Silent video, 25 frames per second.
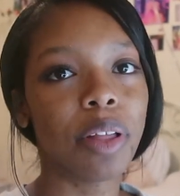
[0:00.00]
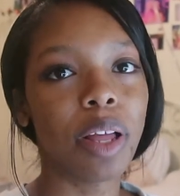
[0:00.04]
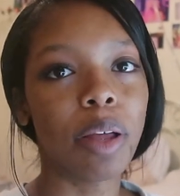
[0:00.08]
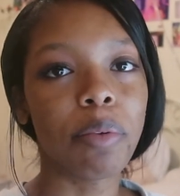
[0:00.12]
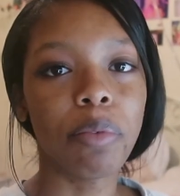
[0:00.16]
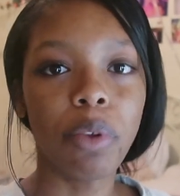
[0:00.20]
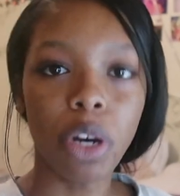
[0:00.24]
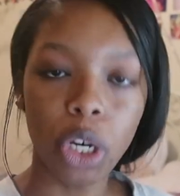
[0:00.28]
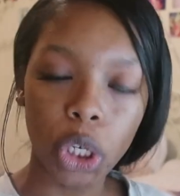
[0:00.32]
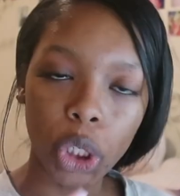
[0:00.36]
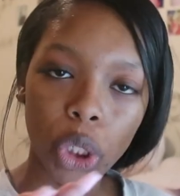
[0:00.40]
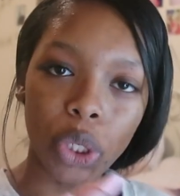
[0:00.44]
I'm
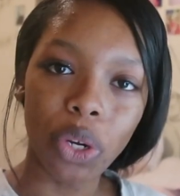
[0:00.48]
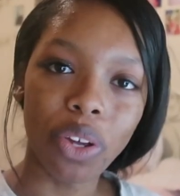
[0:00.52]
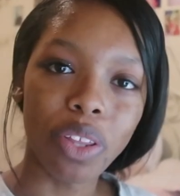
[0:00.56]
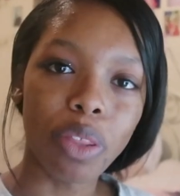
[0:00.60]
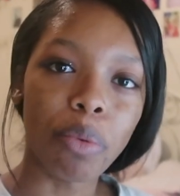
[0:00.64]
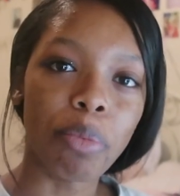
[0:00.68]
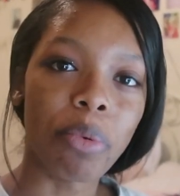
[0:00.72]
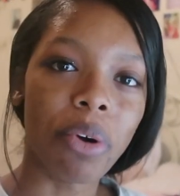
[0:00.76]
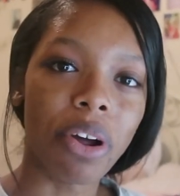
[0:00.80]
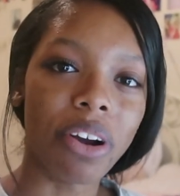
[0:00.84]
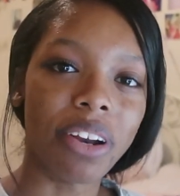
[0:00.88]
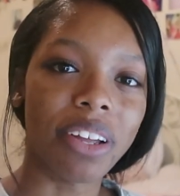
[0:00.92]
gonna show you
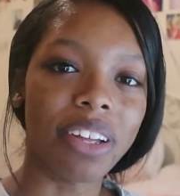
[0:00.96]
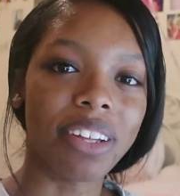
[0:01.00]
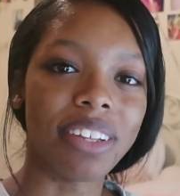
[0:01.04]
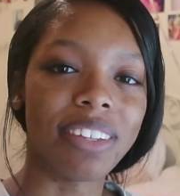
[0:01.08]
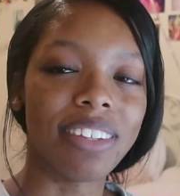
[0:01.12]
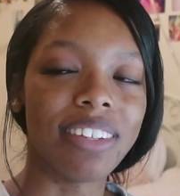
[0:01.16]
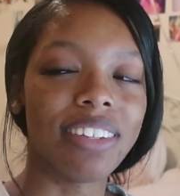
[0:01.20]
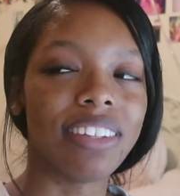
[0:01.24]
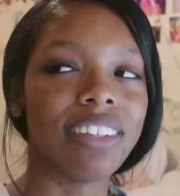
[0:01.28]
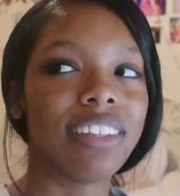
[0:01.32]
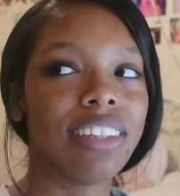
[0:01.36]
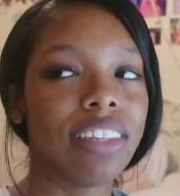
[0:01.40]
the
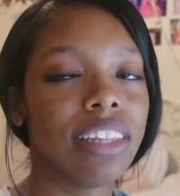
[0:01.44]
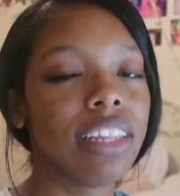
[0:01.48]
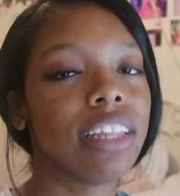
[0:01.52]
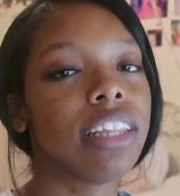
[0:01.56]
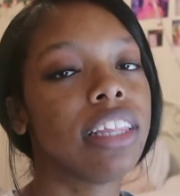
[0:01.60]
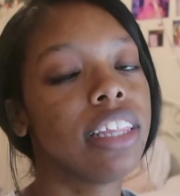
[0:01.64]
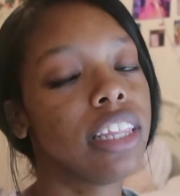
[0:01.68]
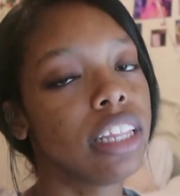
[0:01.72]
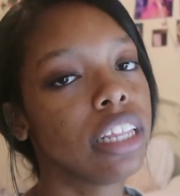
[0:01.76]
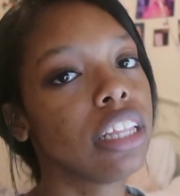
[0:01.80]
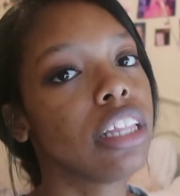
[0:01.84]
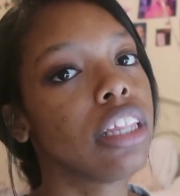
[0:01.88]
products,
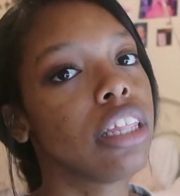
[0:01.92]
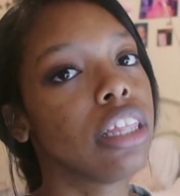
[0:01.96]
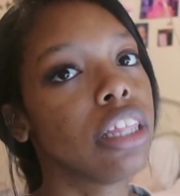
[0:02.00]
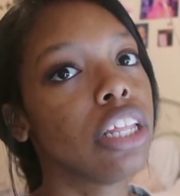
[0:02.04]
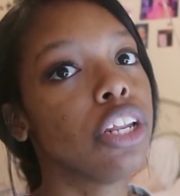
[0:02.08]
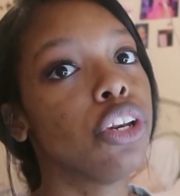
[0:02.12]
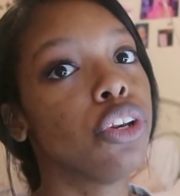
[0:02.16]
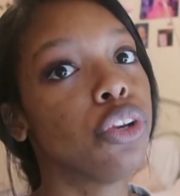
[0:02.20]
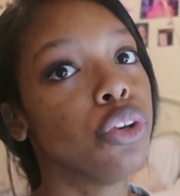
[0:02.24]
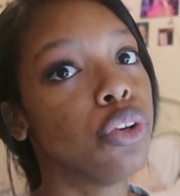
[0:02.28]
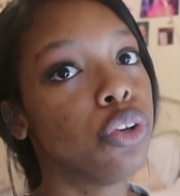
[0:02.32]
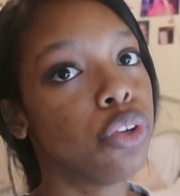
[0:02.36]

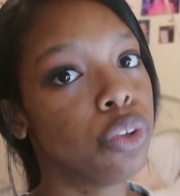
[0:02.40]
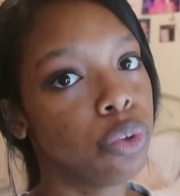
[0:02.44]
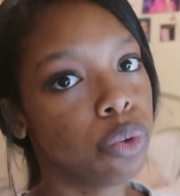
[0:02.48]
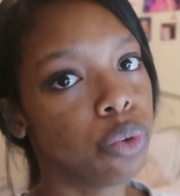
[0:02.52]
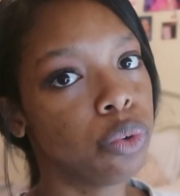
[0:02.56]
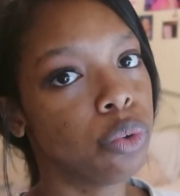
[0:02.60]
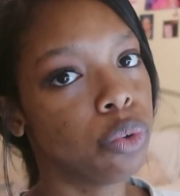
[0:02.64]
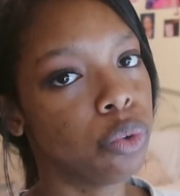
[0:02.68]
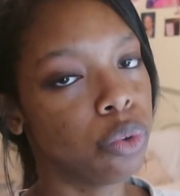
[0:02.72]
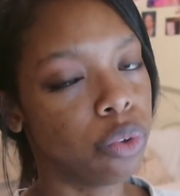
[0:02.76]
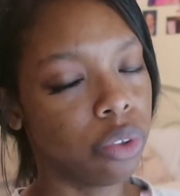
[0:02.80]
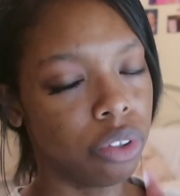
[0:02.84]
then
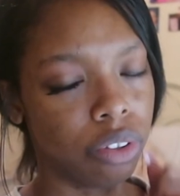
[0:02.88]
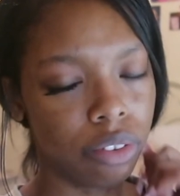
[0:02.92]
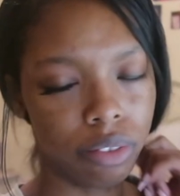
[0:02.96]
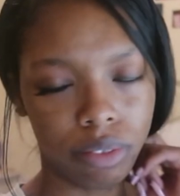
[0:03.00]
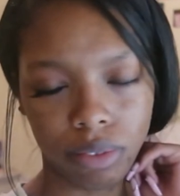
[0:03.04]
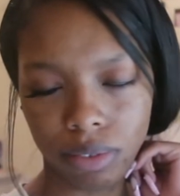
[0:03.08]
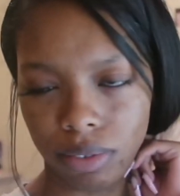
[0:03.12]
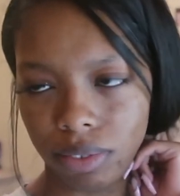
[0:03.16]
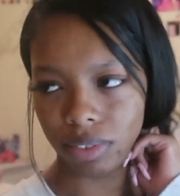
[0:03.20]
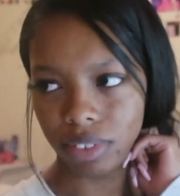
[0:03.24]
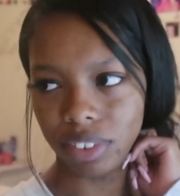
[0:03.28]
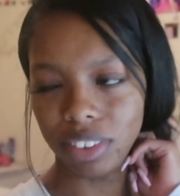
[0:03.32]
do
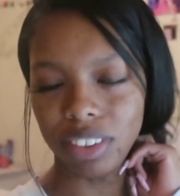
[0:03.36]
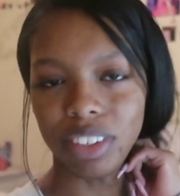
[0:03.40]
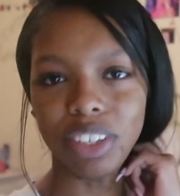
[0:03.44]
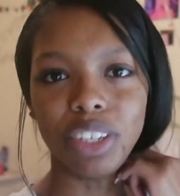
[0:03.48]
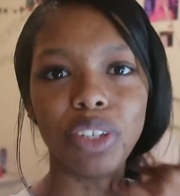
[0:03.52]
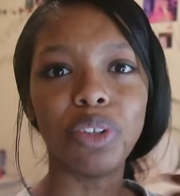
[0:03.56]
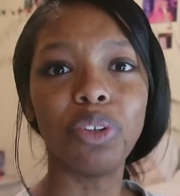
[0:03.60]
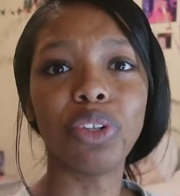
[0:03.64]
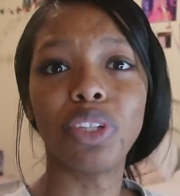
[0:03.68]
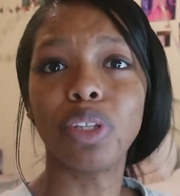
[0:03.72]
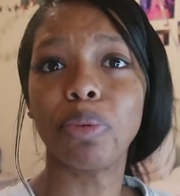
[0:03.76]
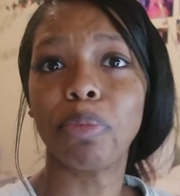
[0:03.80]

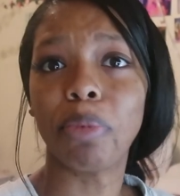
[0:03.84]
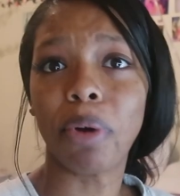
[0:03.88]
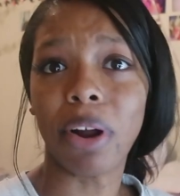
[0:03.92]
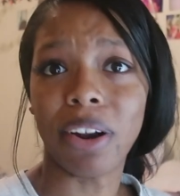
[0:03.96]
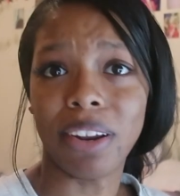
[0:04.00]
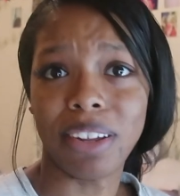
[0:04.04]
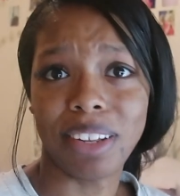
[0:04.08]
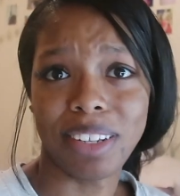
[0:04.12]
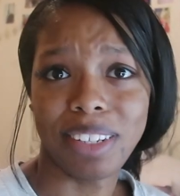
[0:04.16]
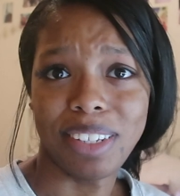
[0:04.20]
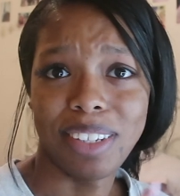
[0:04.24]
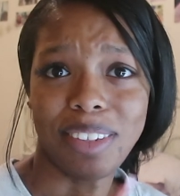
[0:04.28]
use the
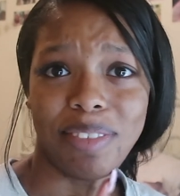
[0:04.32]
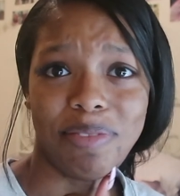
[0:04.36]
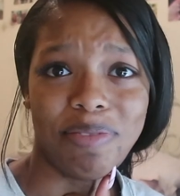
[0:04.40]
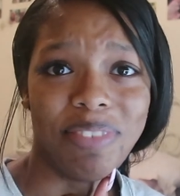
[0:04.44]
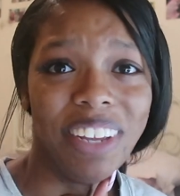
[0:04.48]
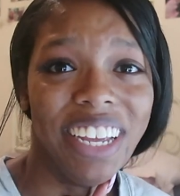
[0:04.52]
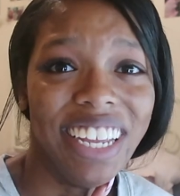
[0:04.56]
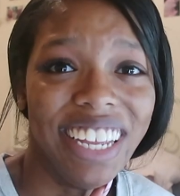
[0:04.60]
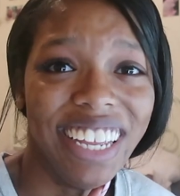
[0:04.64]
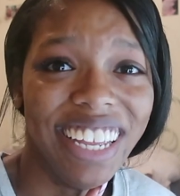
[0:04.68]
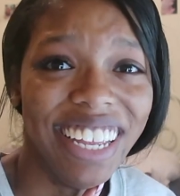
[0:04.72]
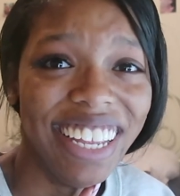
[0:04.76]
products.
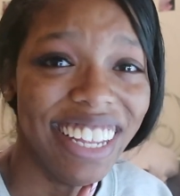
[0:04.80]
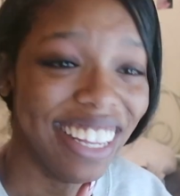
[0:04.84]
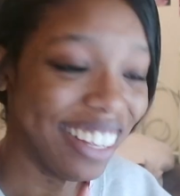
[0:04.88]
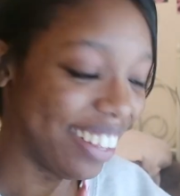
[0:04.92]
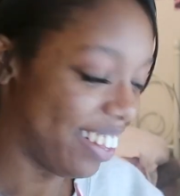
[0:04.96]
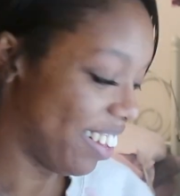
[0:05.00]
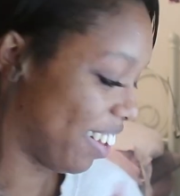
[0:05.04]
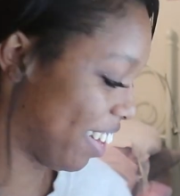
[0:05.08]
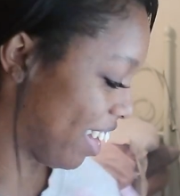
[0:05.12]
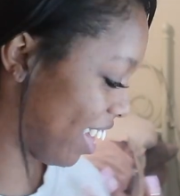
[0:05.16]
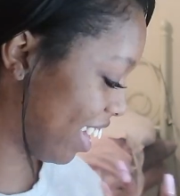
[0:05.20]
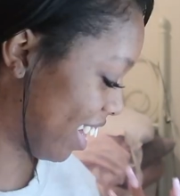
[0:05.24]

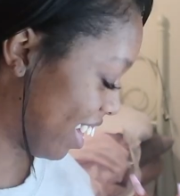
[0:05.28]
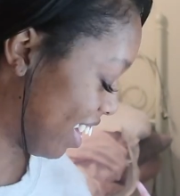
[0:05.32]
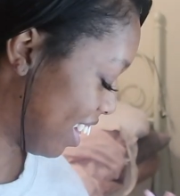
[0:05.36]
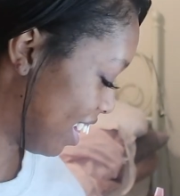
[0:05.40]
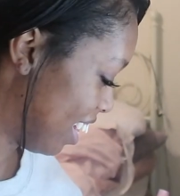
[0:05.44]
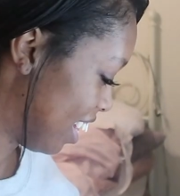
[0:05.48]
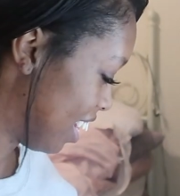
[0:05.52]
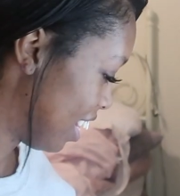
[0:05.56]
Okay,